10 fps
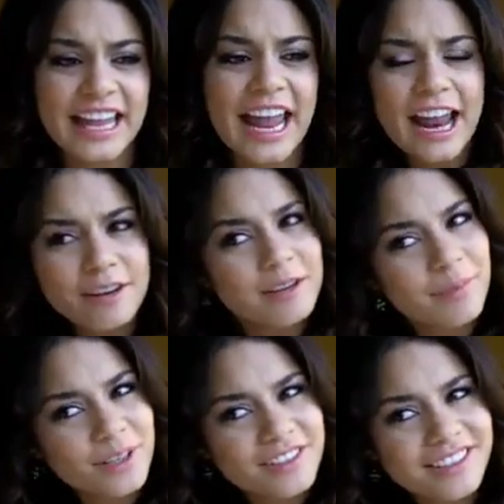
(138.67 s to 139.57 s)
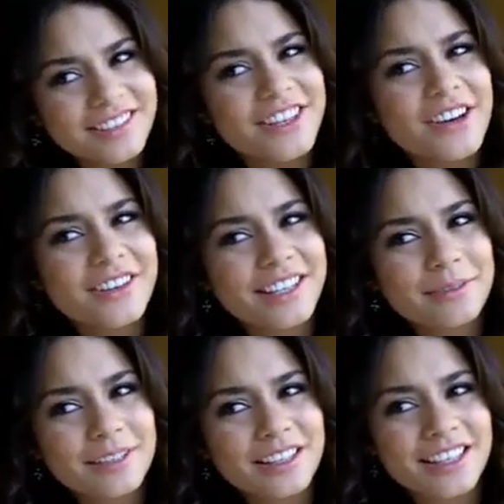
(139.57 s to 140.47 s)
caring person, he
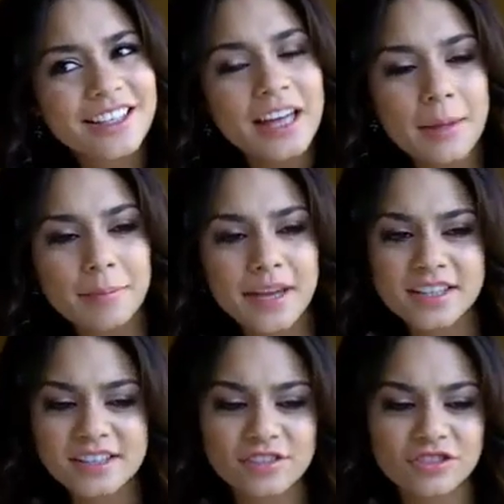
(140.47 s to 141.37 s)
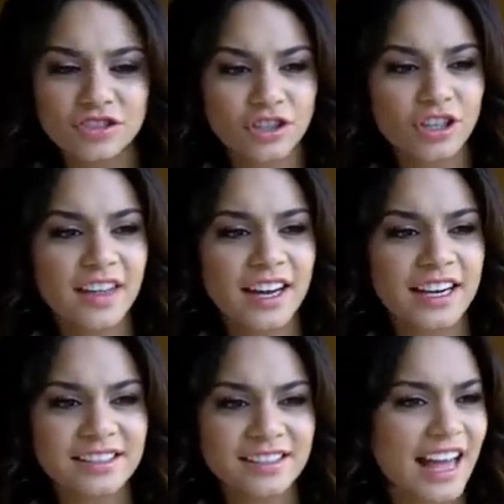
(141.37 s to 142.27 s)
really makes sure
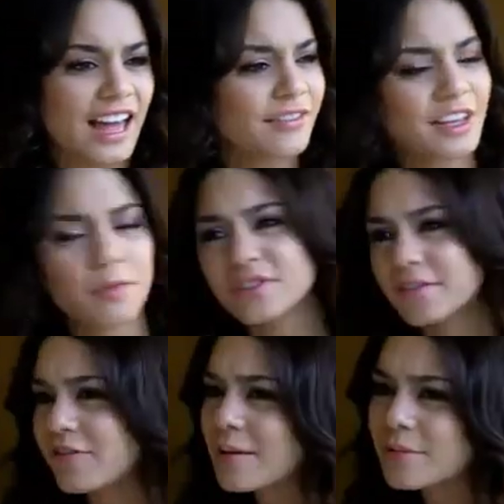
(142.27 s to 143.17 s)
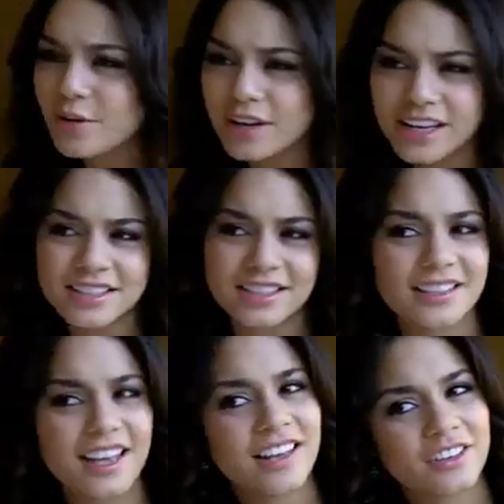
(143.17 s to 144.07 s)
that it's kind of like almost a family-oriented
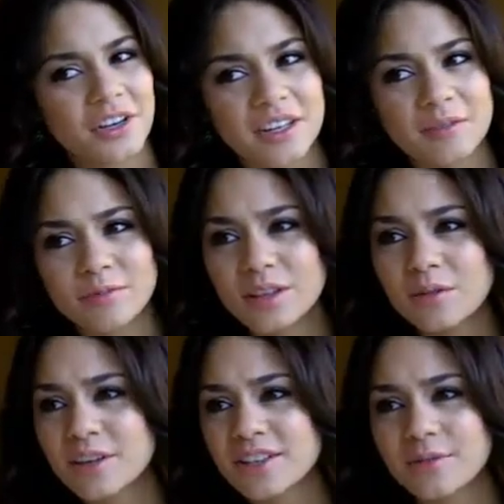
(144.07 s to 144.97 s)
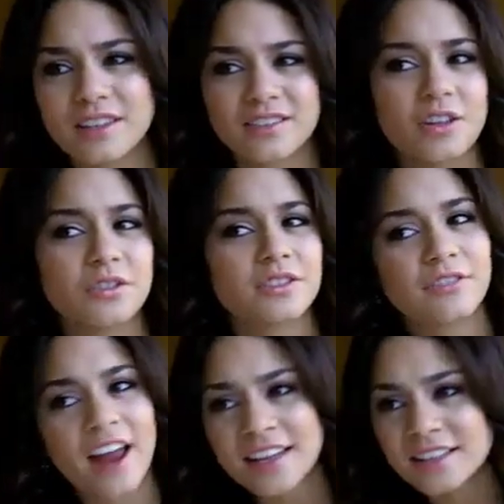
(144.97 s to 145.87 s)
set, he really works with his close
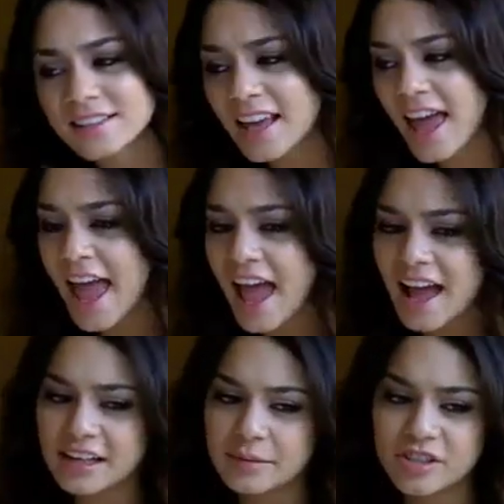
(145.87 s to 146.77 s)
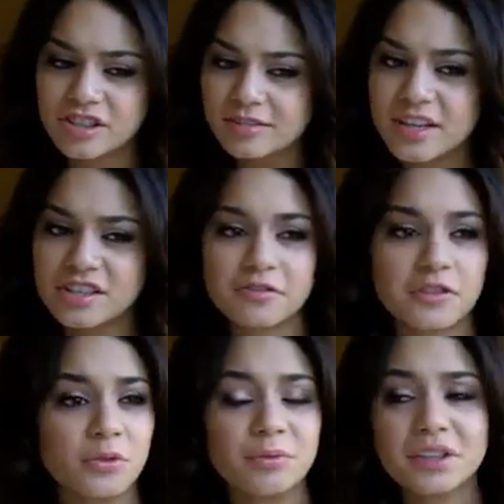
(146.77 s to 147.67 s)
friends, and it just makes you
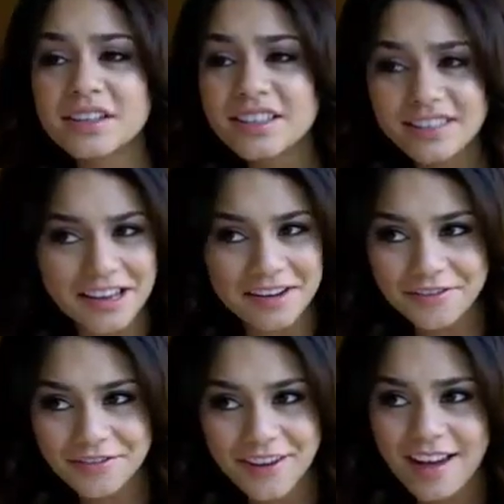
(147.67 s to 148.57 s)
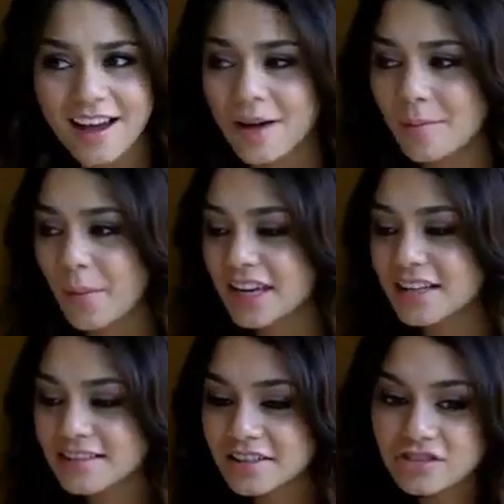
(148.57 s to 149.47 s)
feel really safe, and
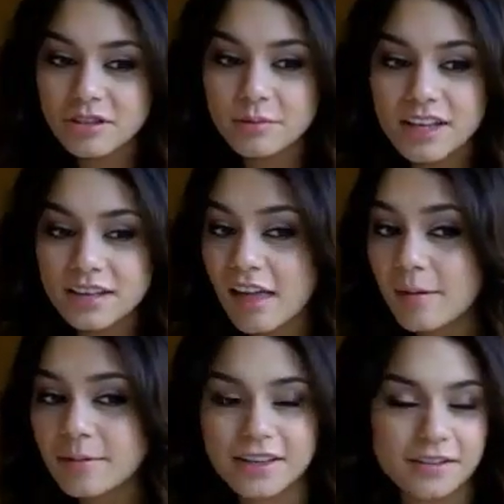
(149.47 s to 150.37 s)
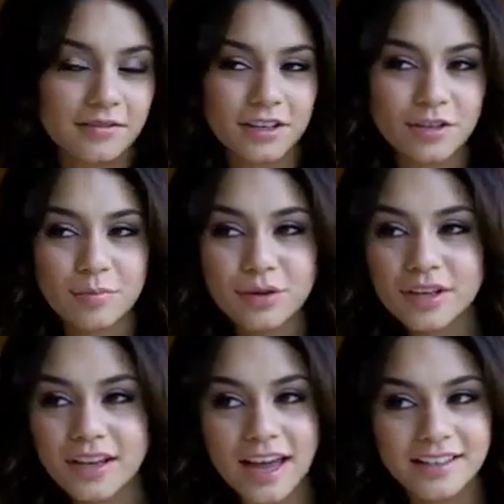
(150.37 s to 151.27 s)
he's extremely collaborative. Like, you
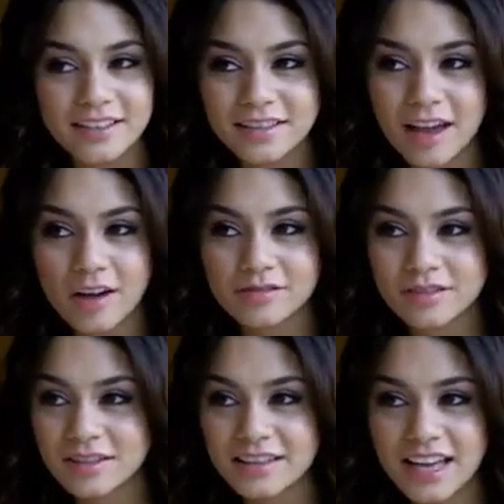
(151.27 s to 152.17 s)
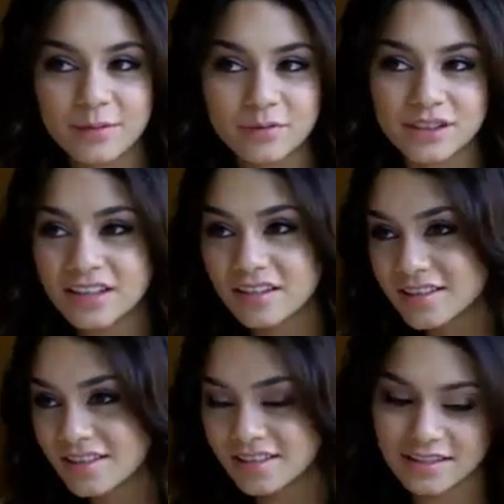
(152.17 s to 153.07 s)
put ideas out into the table, and he
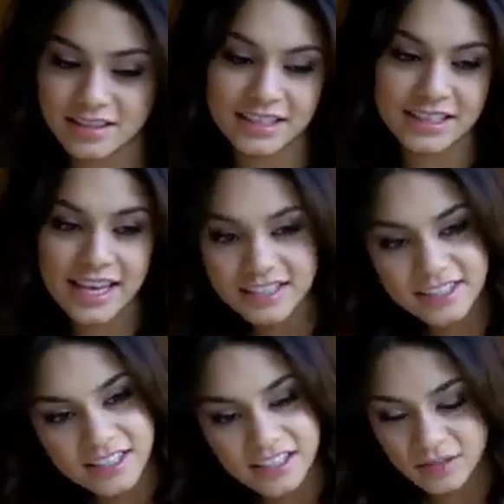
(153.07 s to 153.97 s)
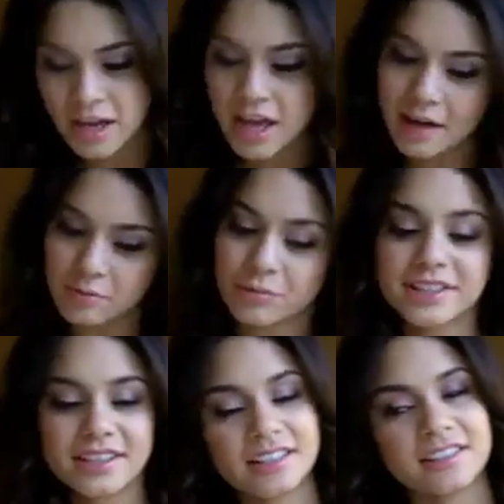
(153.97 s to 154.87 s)
listens, and he takes it and
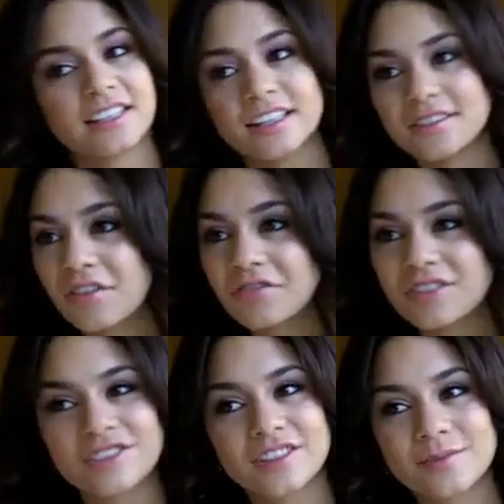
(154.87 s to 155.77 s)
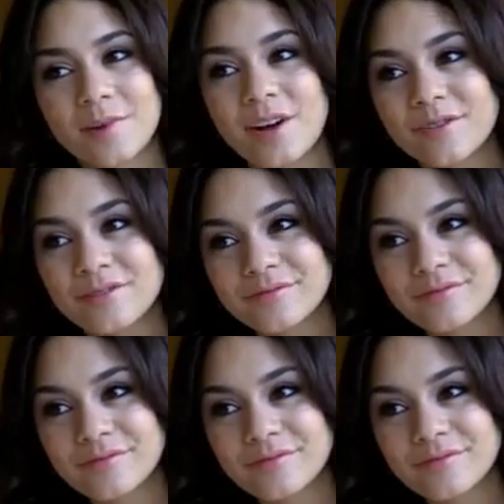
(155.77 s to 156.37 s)
works it into his own vision as well.